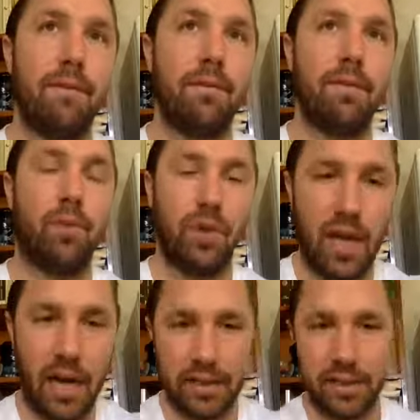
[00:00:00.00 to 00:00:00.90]
we're
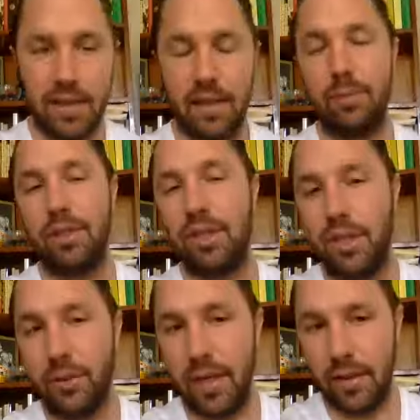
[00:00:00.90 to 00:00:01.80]
constantly
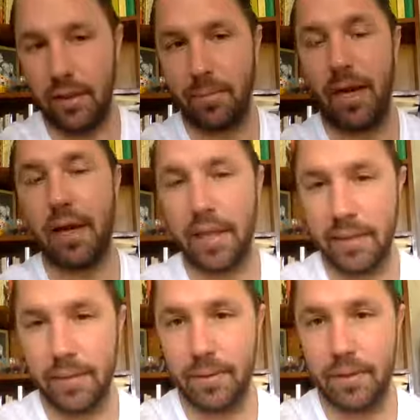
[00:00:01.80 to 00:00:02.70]
regenerating the body.
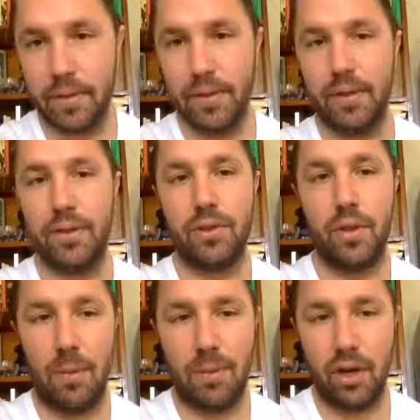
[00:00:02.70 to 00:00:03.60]
So
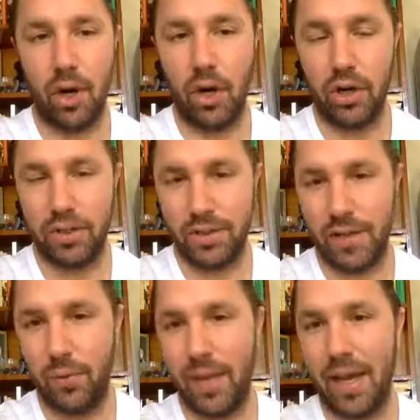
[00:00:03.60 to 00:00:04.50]
how many hearts
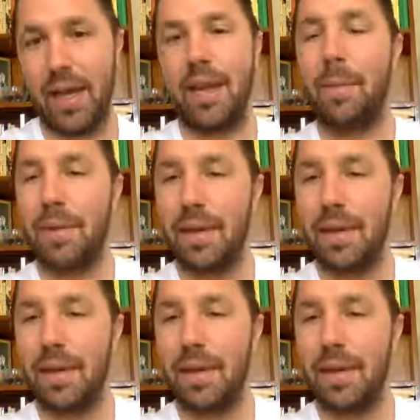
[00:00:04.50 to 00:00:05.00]
have we had? How many